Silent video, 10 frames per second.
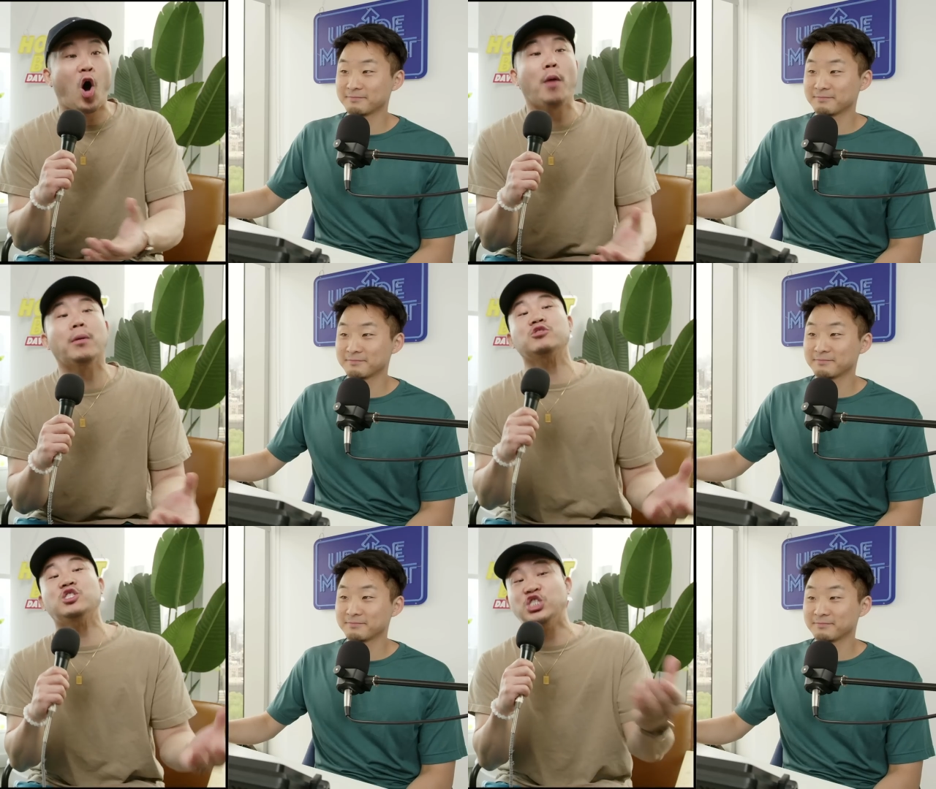
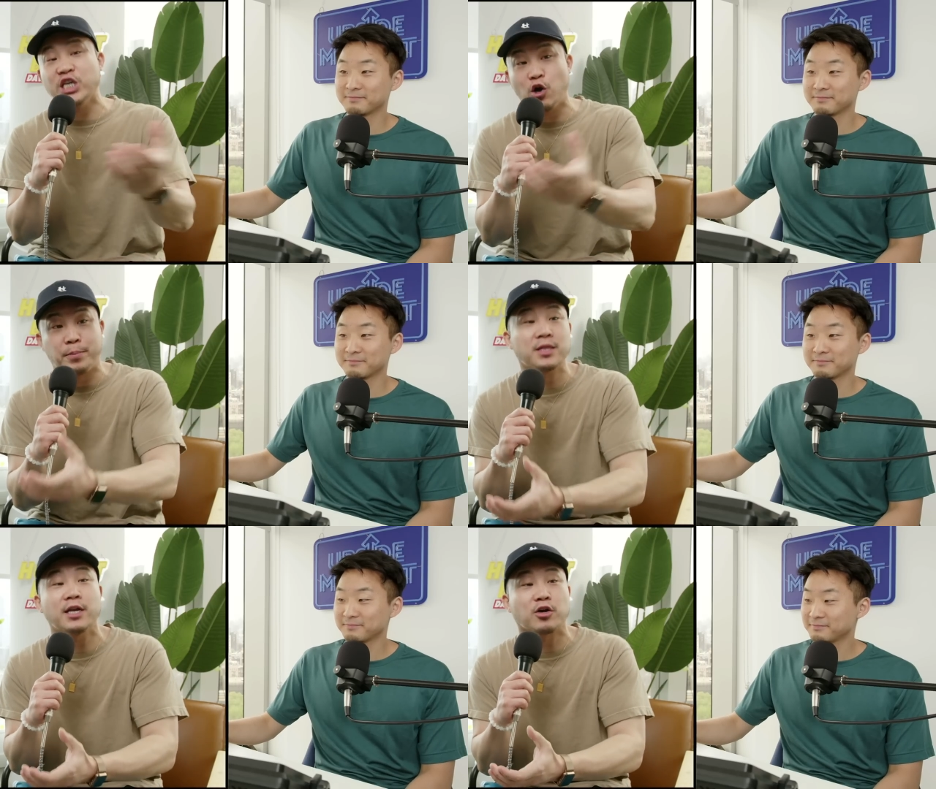Speaker 1: almost
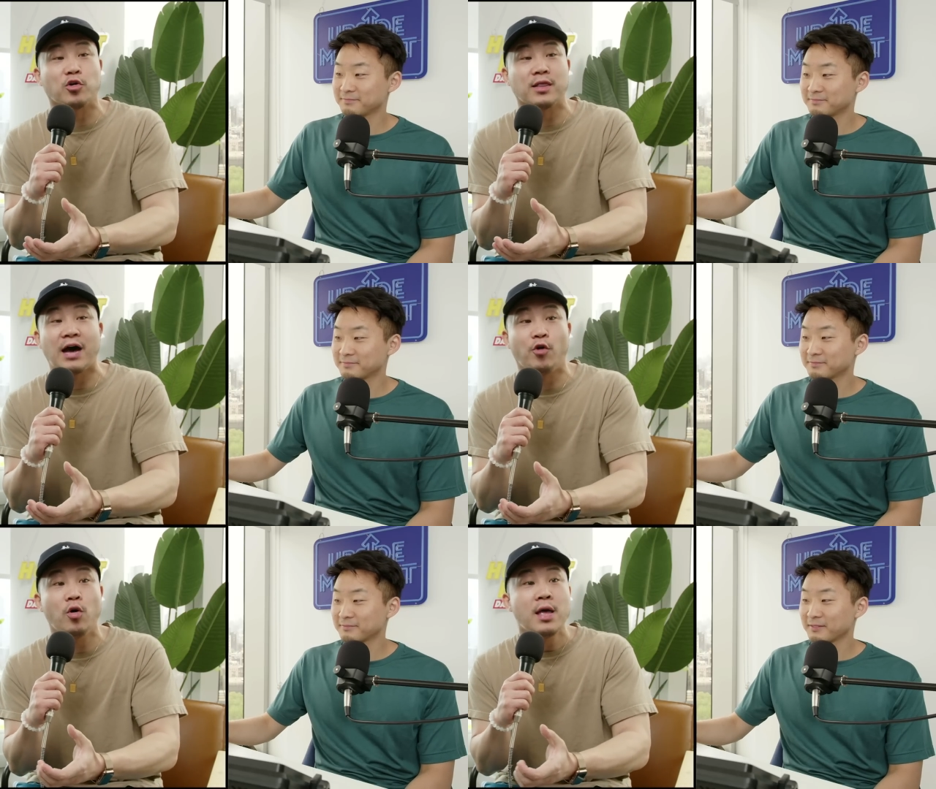geopolitical
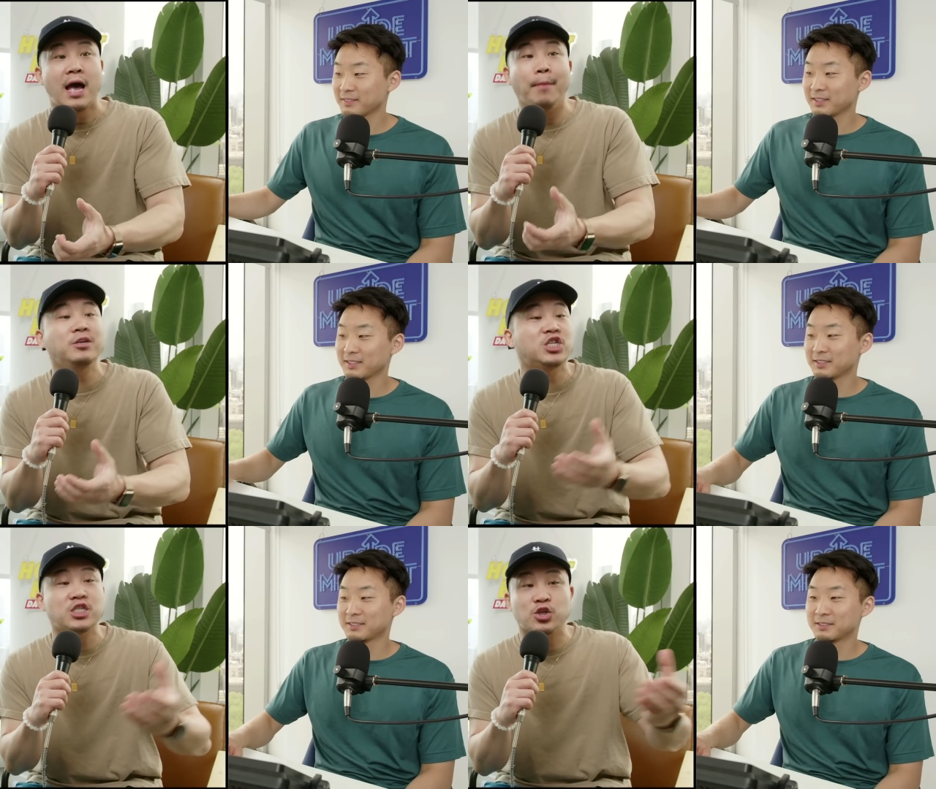level. I mean,
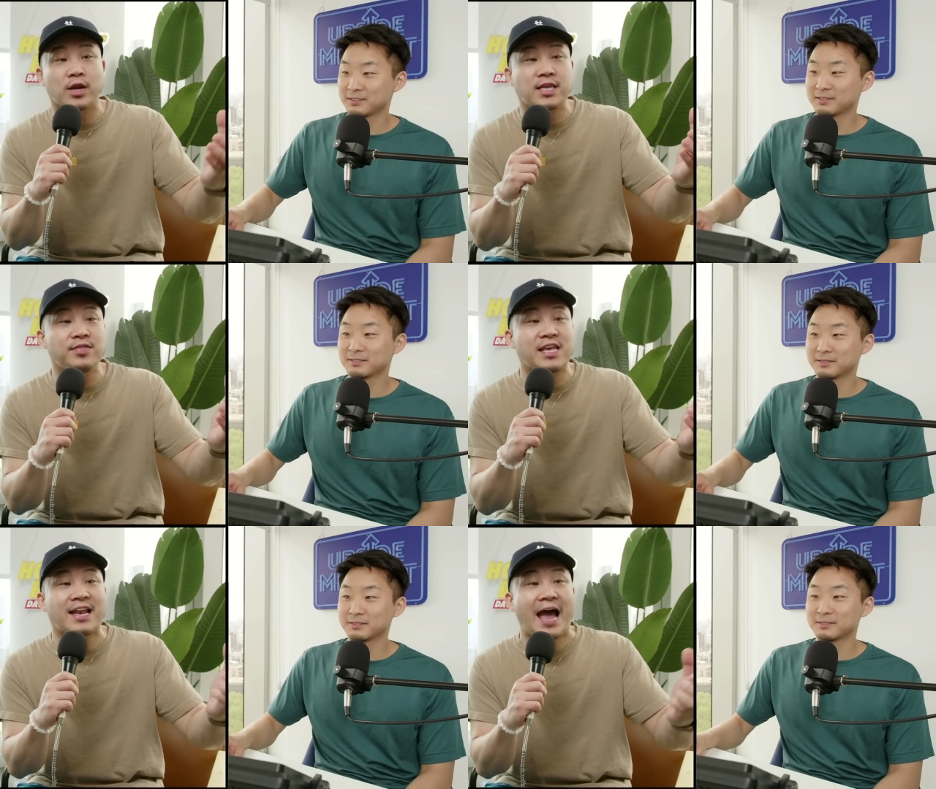she sort of did
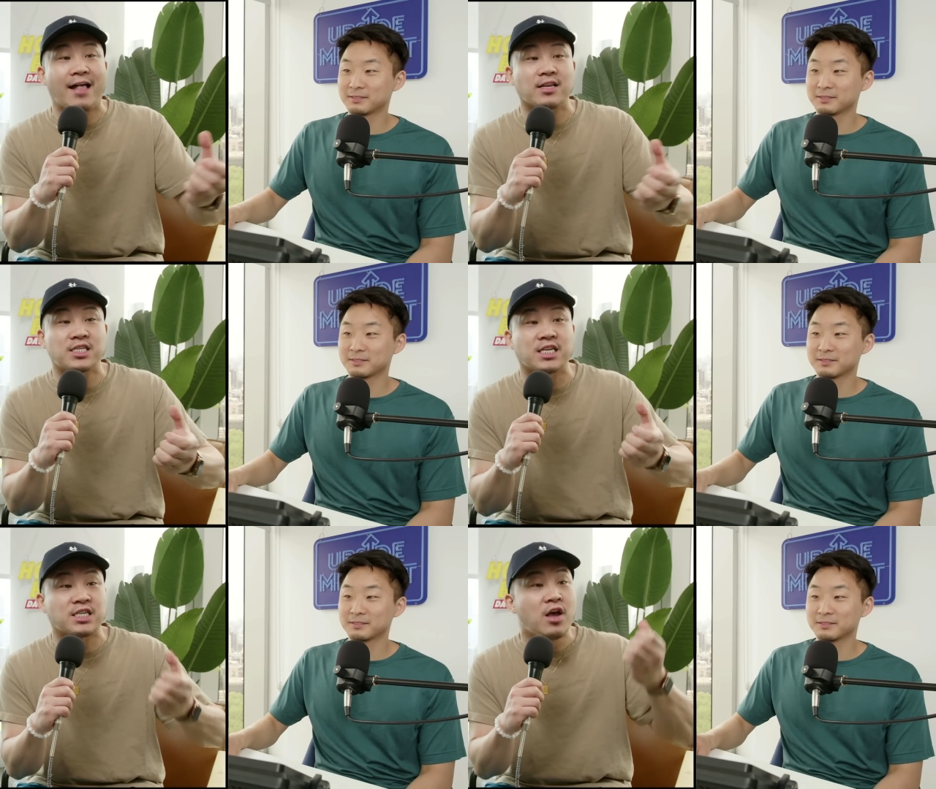the
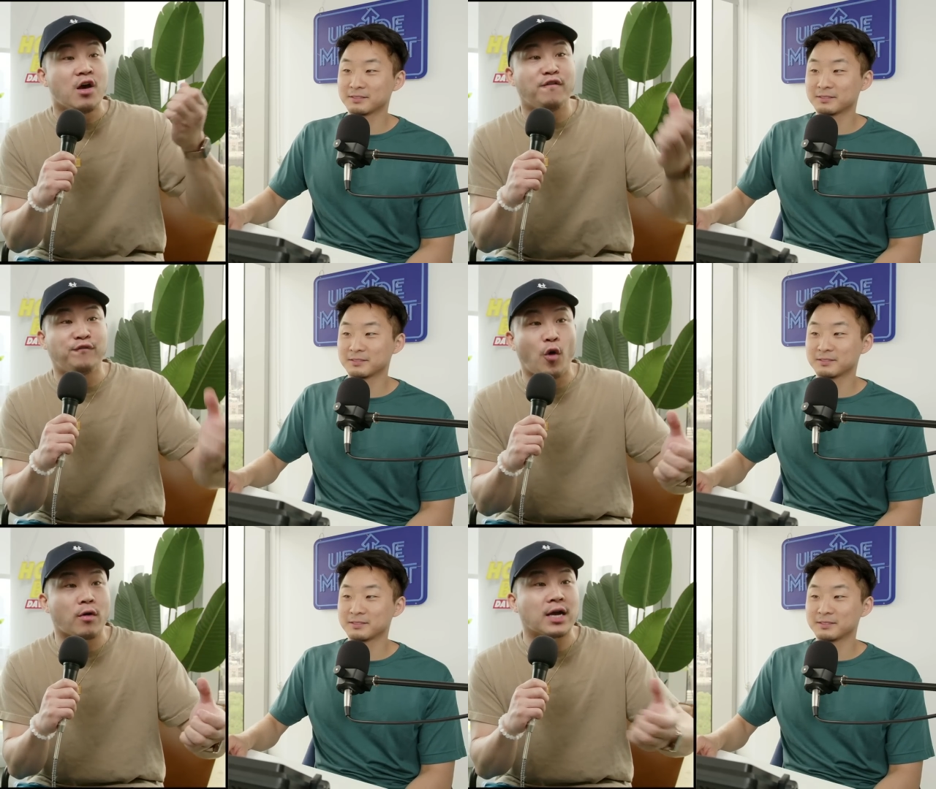analysis
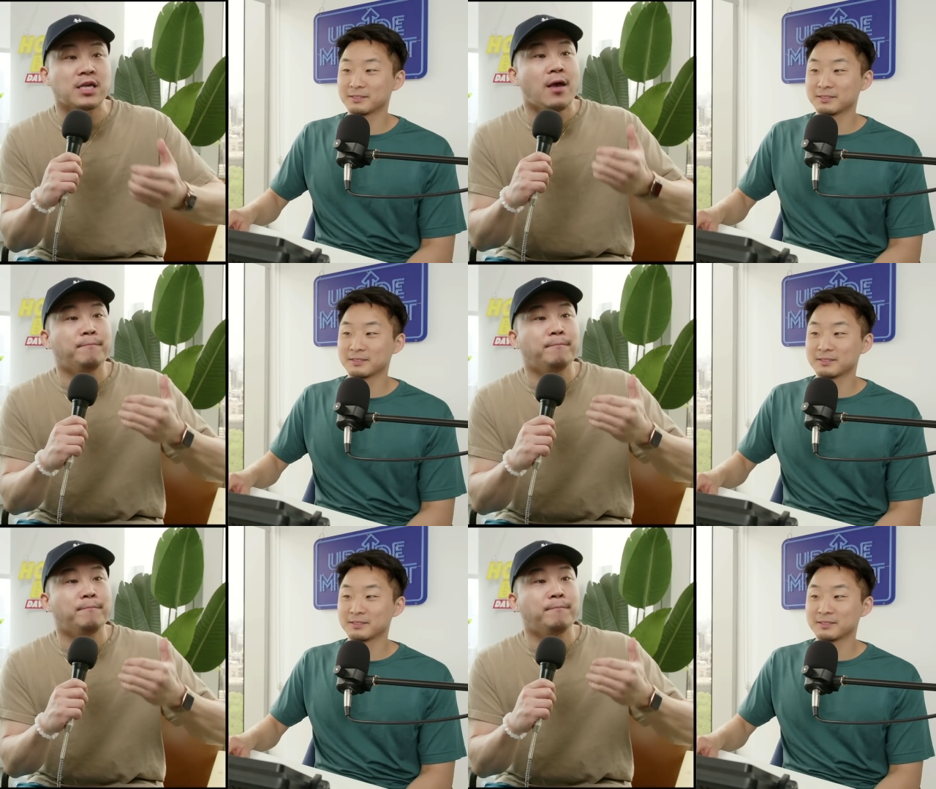for us.